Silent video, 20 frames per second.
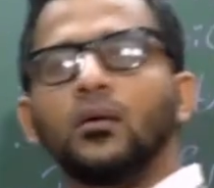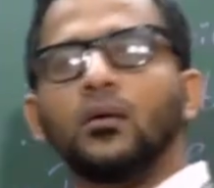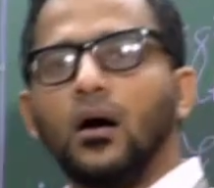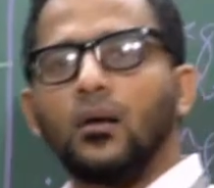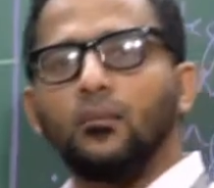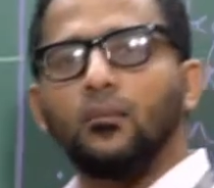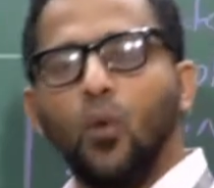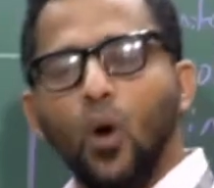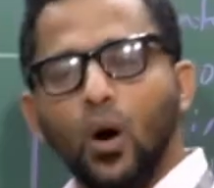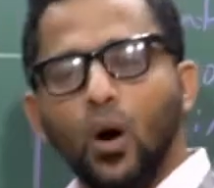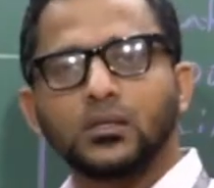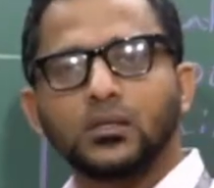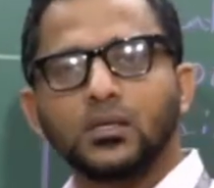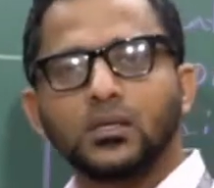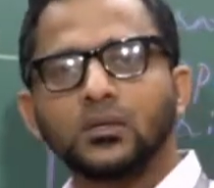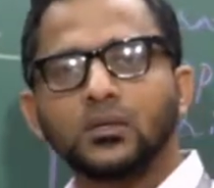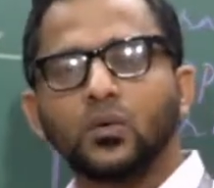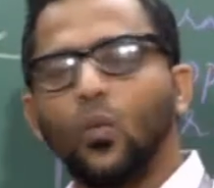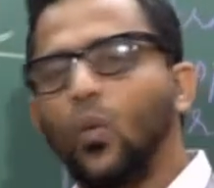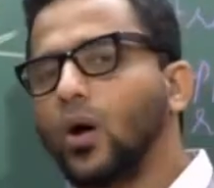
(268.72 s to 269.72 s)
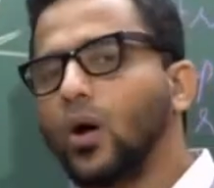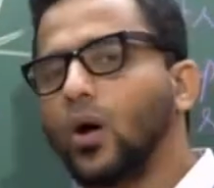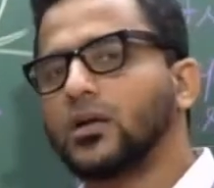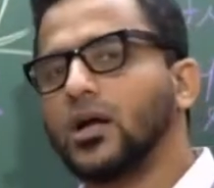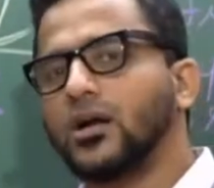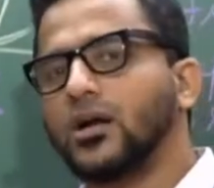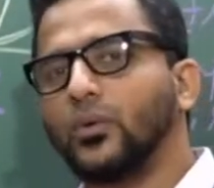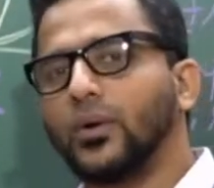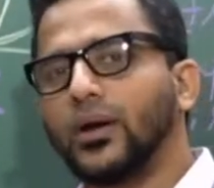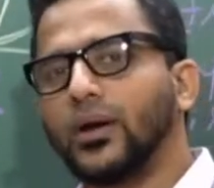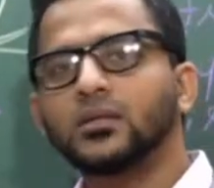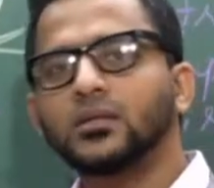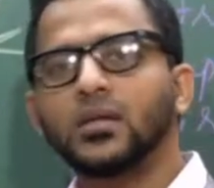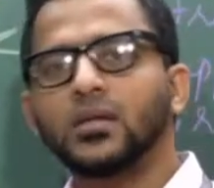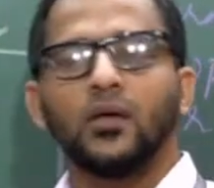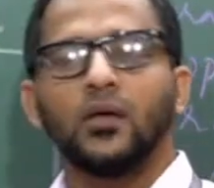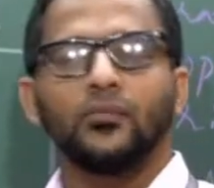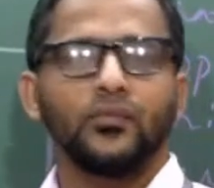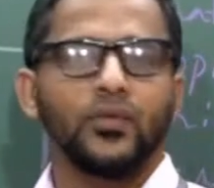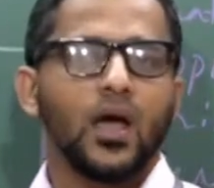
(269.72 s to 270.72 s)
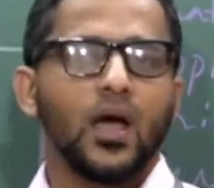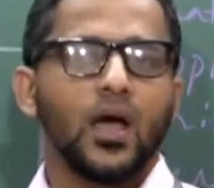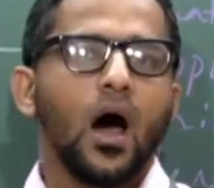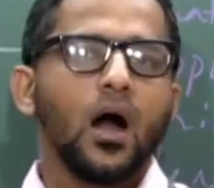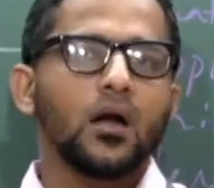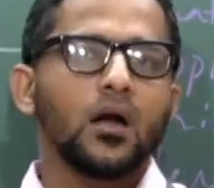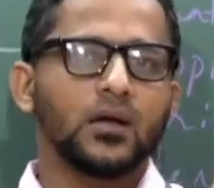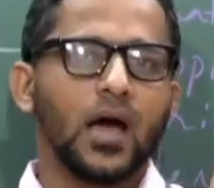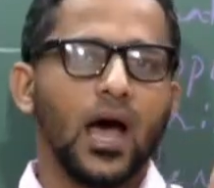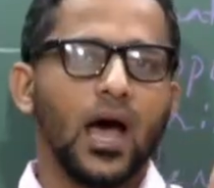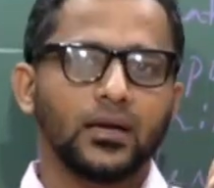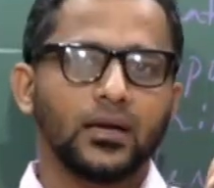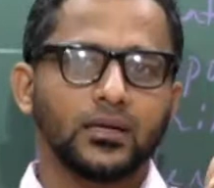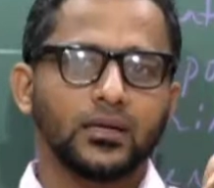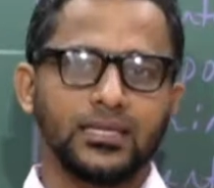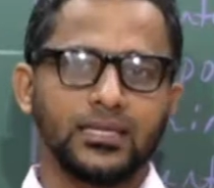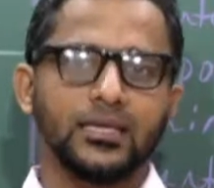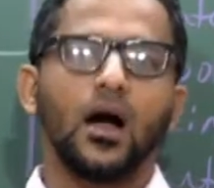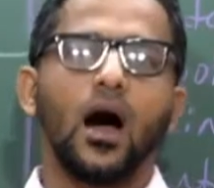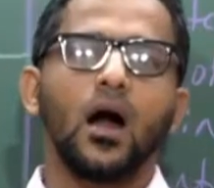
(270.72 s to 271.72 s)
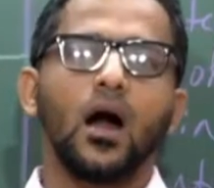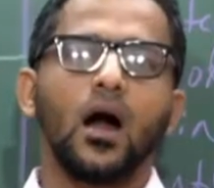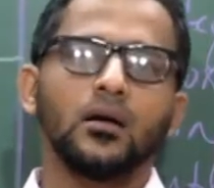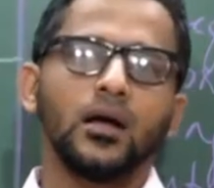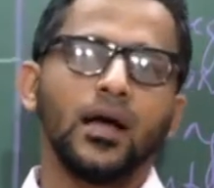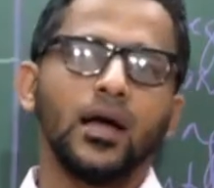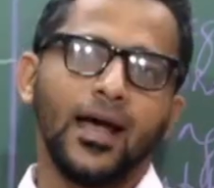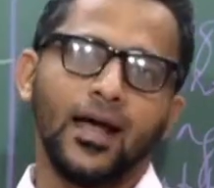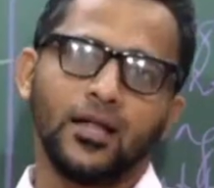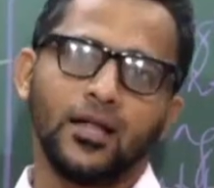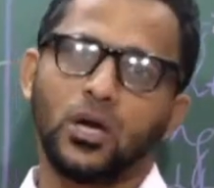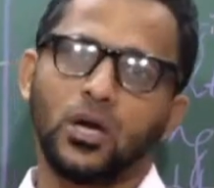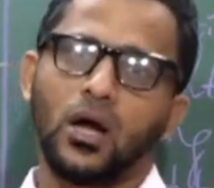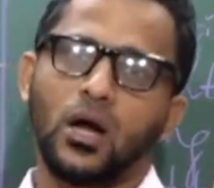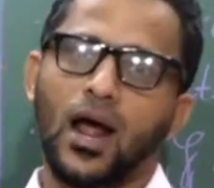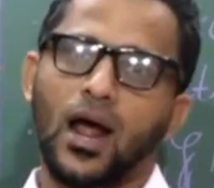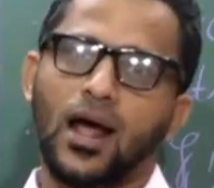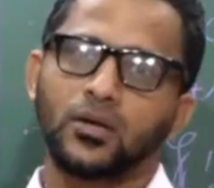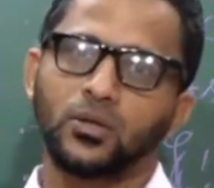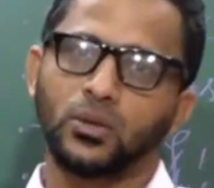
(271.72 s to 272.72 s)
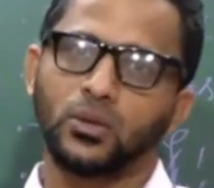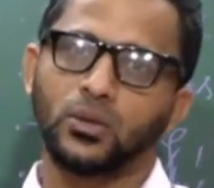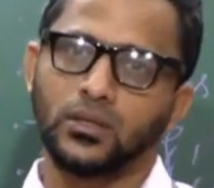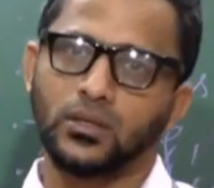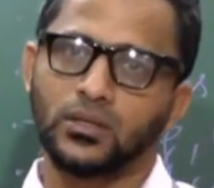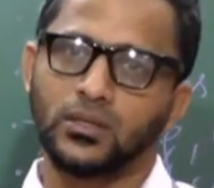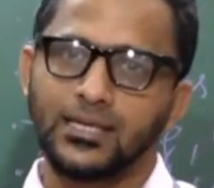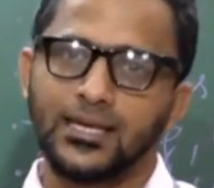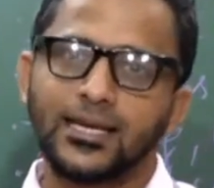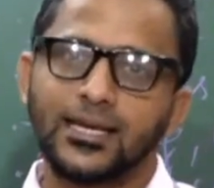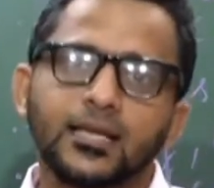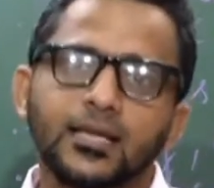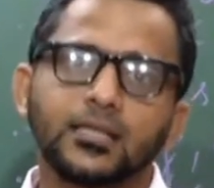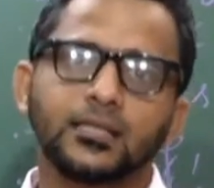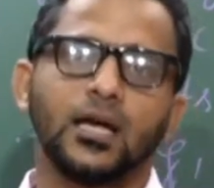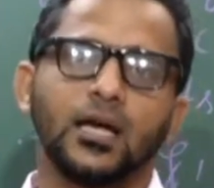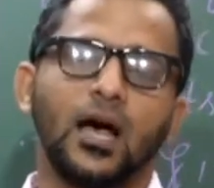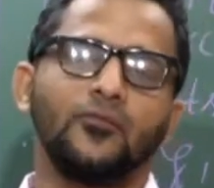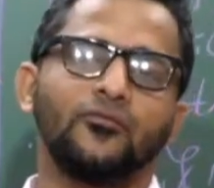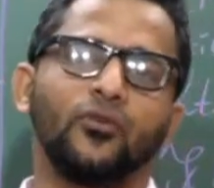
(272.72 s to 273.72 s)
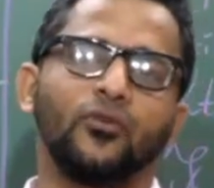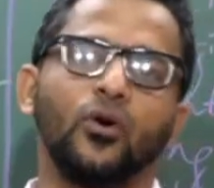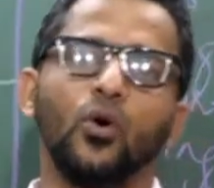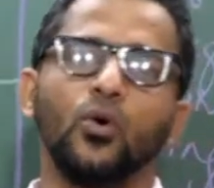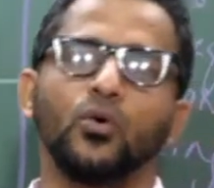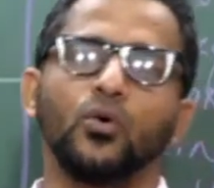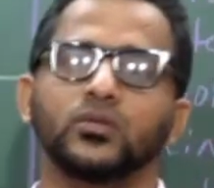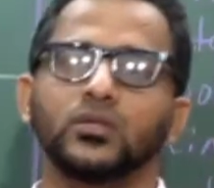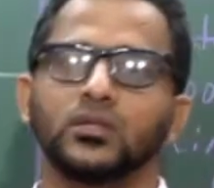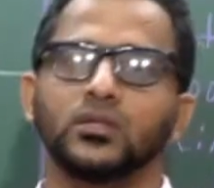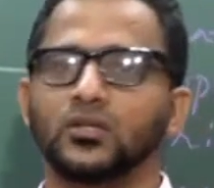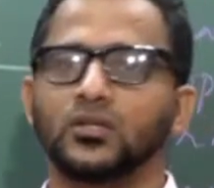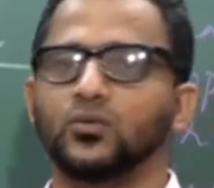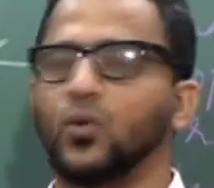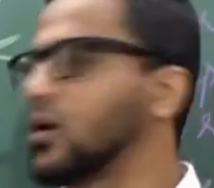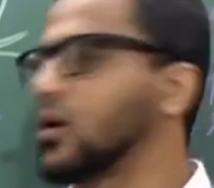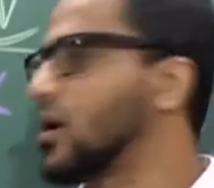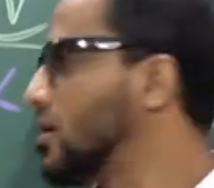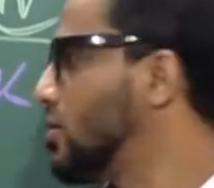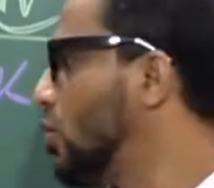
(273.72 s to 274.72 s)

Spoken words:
boxes, what they're doing is they are directing our HR actions. Yes, of course, that's what I